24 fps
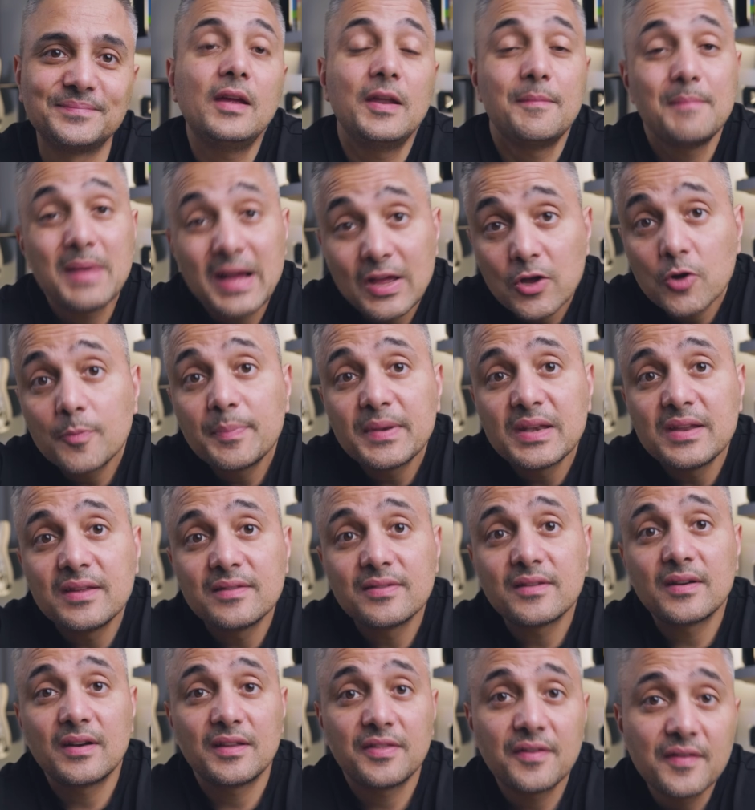In my
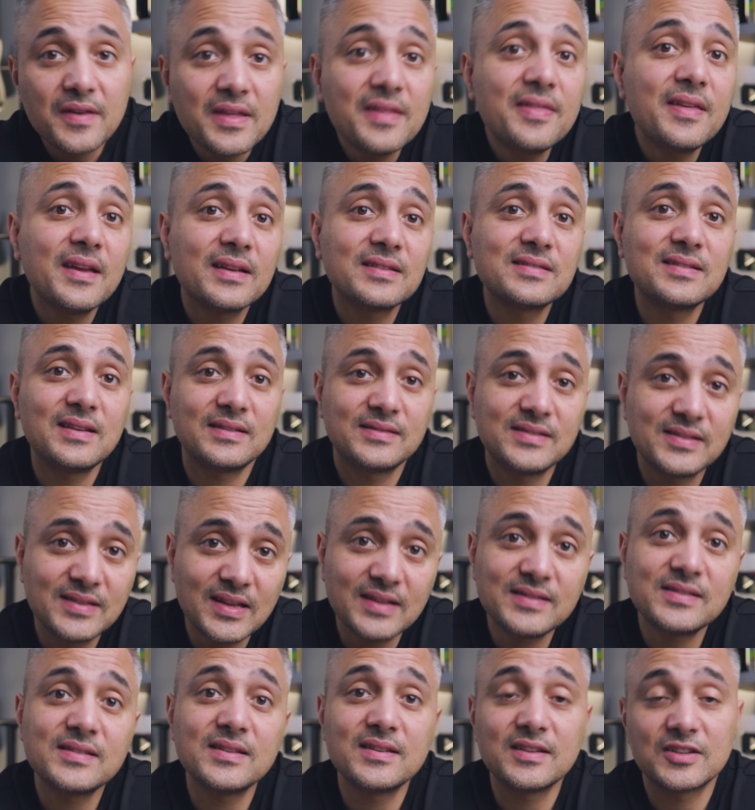opinion, there are three things that
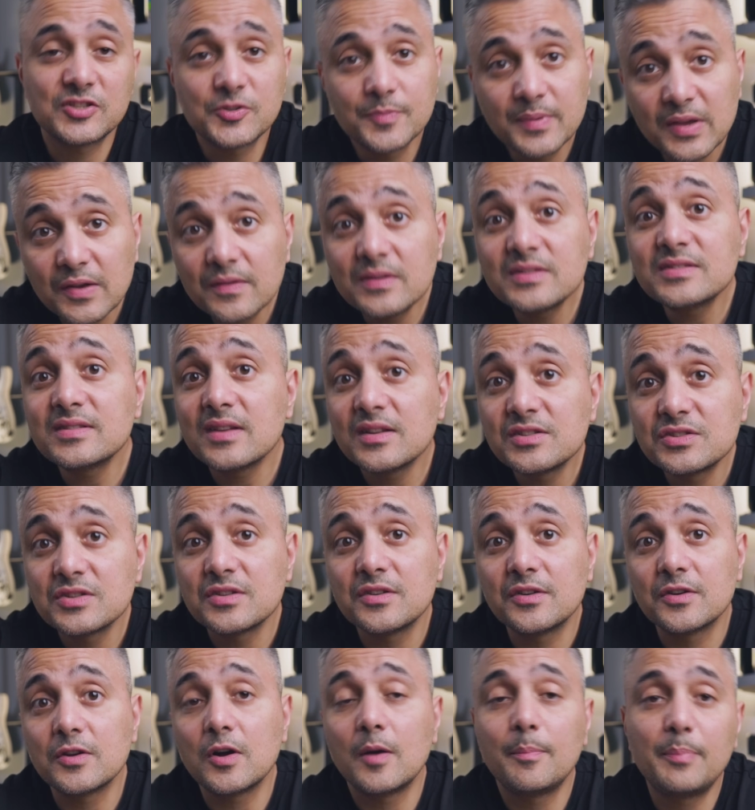sets an experienced
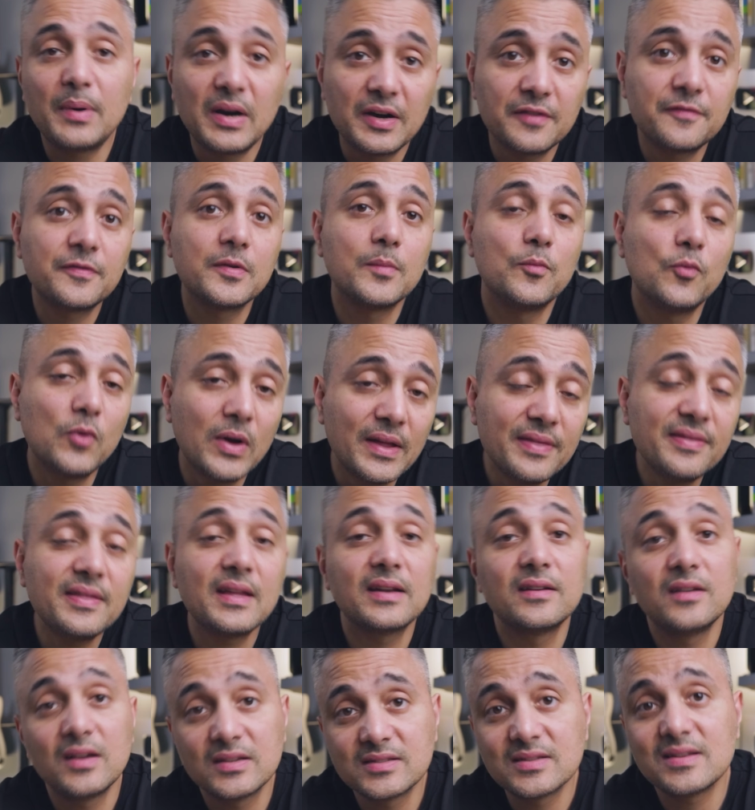engineer apart from one
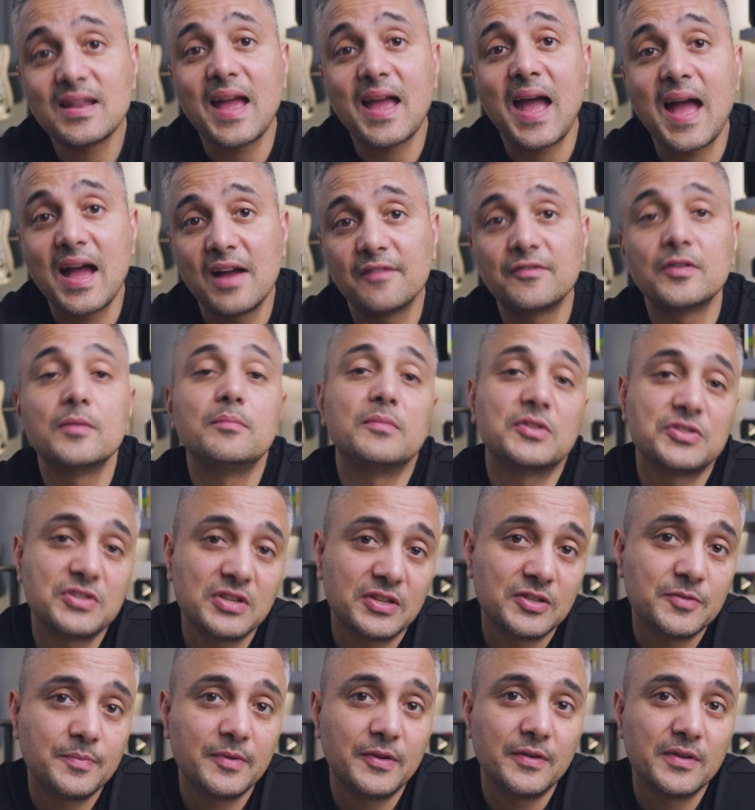that doesn't have much
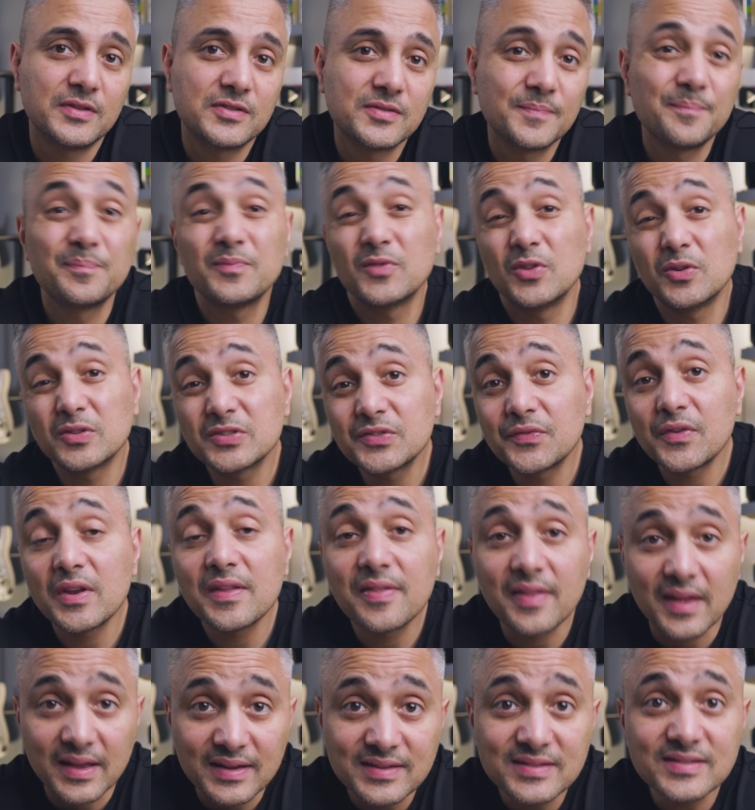experience. Those three
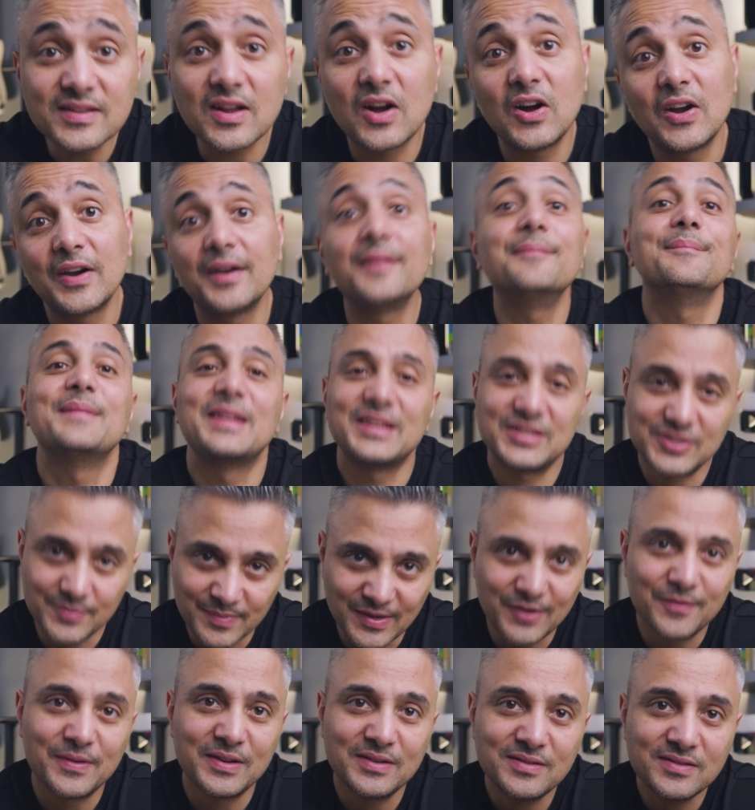things are
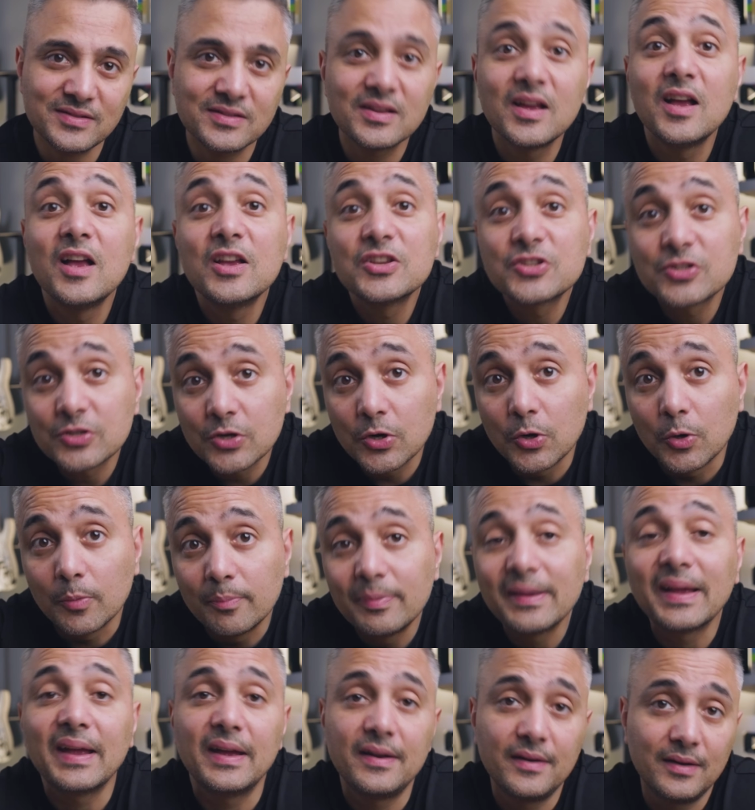experience,
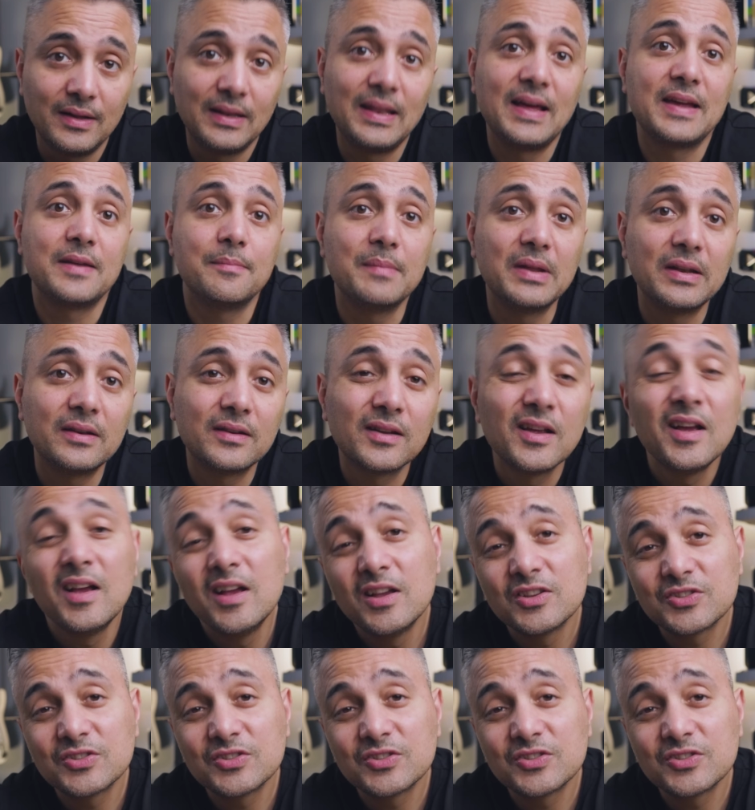scope, and alignment.